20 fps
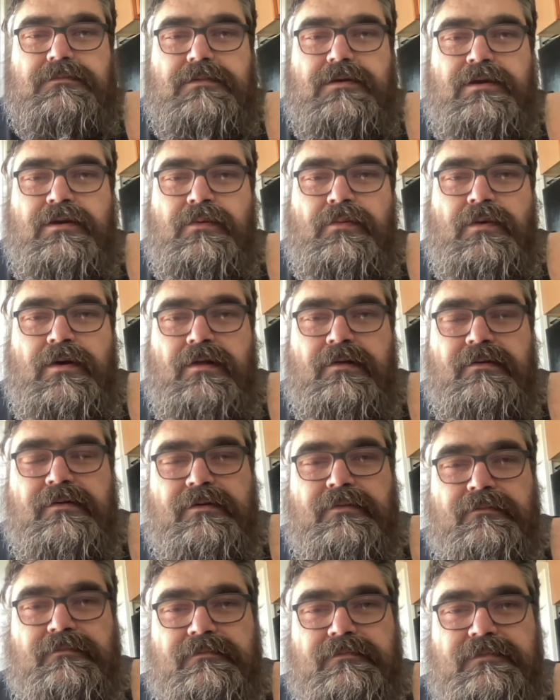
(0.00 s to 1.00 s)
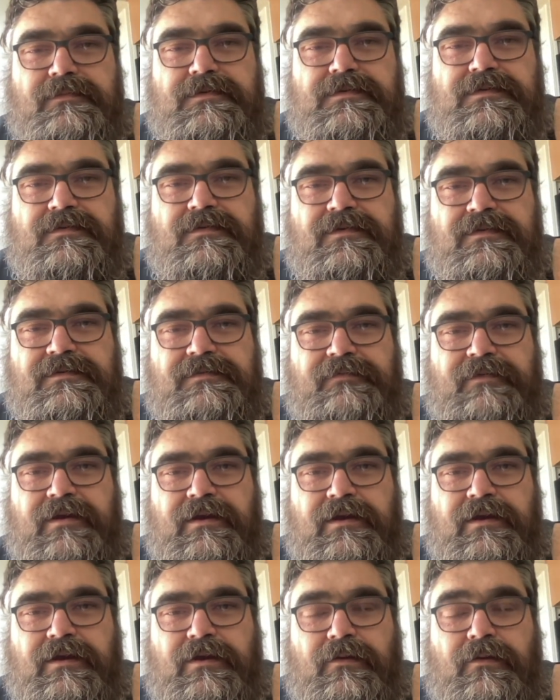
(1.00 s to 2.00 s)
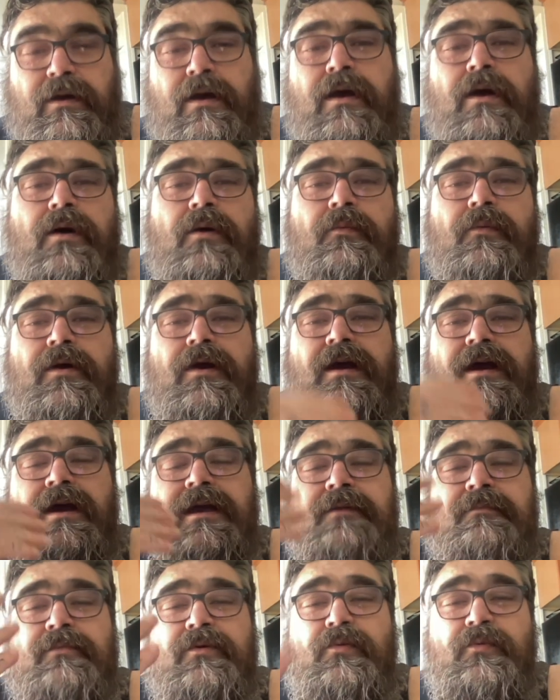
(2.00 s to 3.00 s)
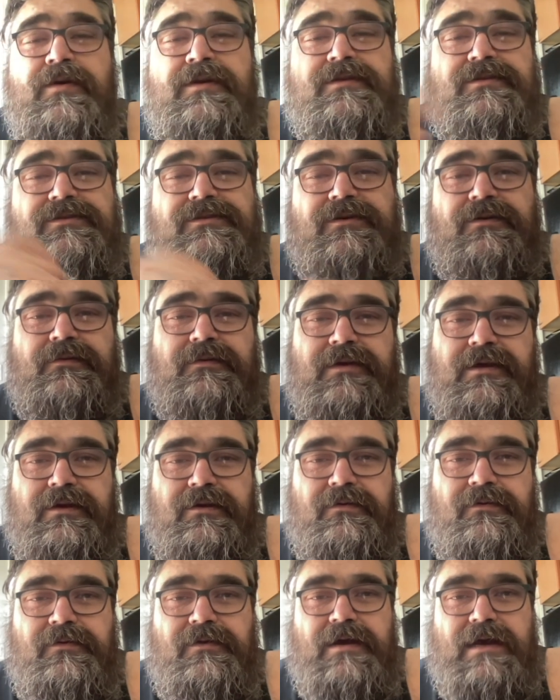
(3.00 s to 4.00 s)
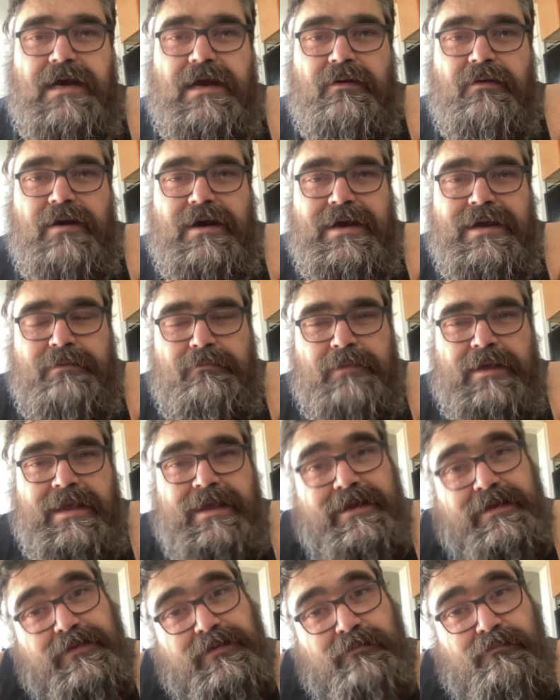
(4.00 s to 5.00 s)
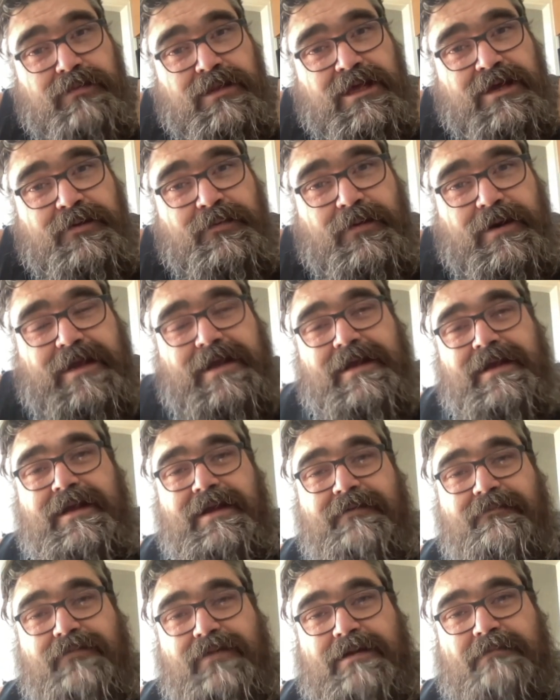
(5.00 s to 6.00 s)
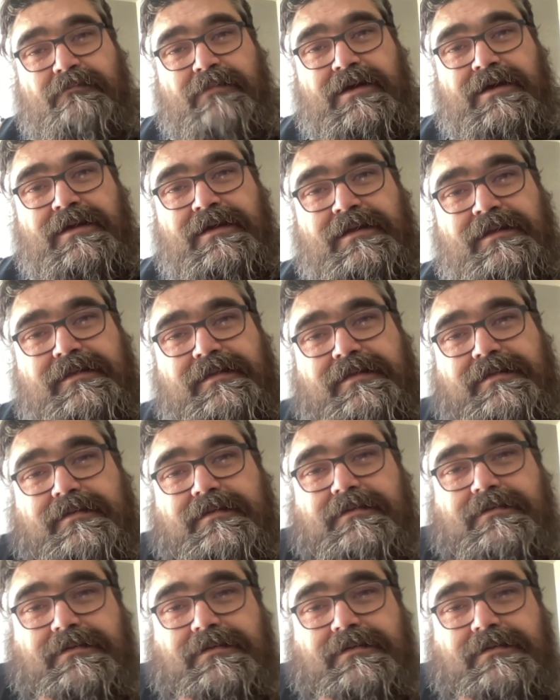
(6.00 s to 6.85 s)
and welcome to this video, where I am going to show you how I make the blood rag every month.